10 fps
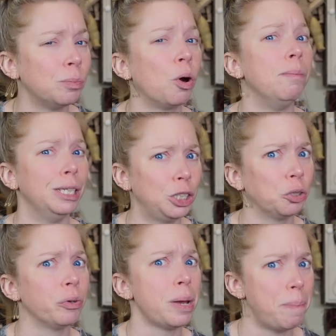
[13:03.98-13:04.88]
more
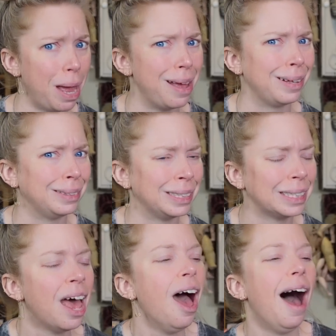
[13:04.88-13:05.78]
mystery
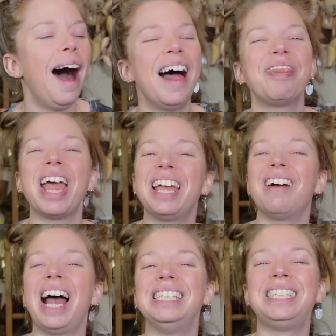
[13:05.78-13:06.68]
pins? Thank you
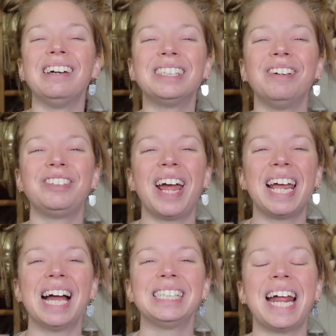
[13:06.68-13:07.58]
guys so much for
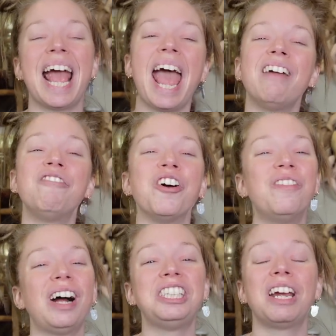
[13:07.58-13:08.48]
hanging out today and for
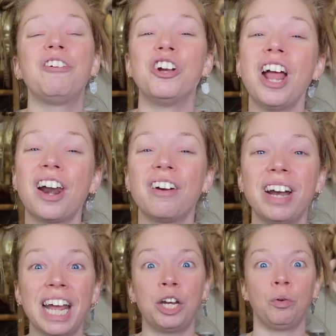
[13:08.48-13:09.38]
watching. If you're not
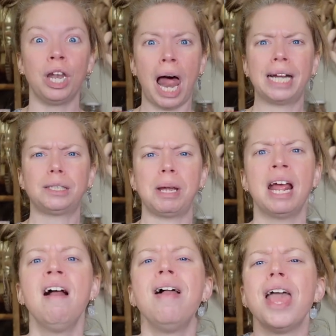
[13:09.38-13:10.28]
already and you'd like to
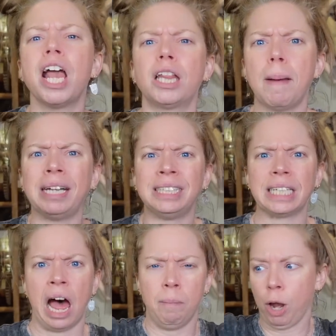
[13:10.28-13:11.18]
be, hit the button
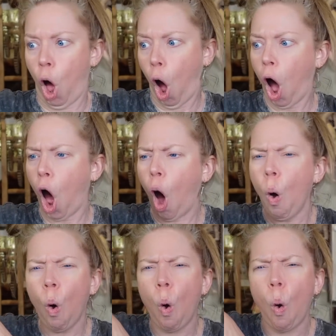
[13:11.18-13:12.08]
down below.
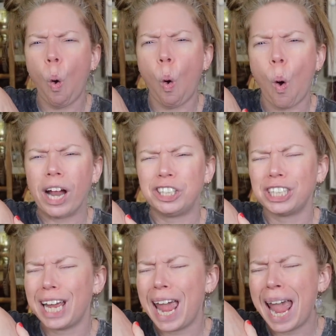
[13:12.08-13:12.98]
Oh, I
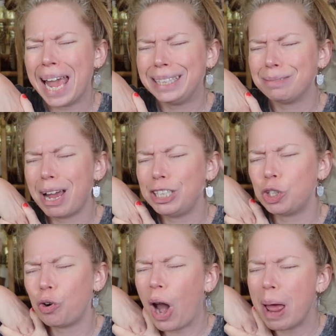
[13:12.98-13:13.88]
just hit my
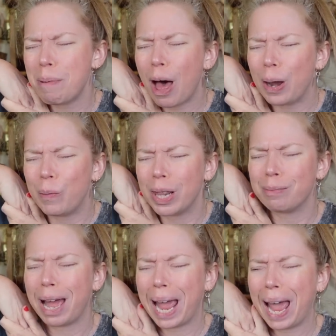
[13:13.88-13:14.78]
tripod with
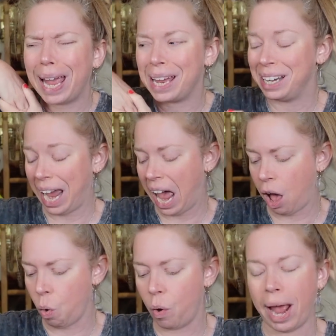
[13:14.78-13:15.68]
my hand.
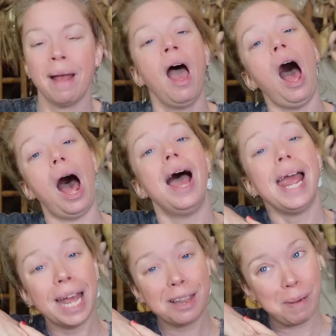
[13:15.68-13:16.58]
Ow. Okay,
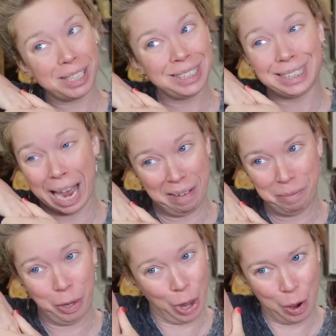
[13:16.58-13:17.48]
hit the button down
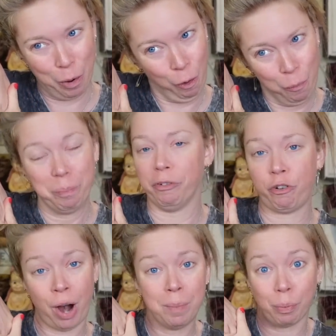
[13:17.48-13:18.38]
below
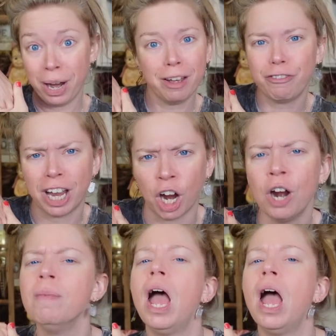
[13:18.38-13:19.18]
before I break a finger.